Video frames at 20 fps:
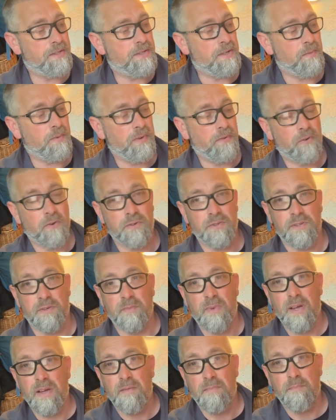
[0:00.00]
So we've got
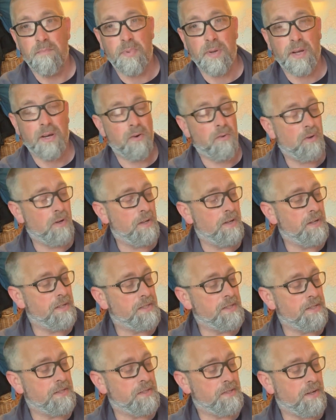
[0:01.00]
some big old
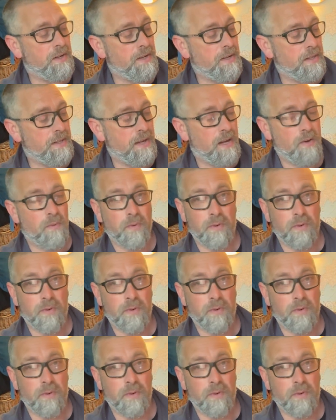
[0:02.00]
lures inside of there.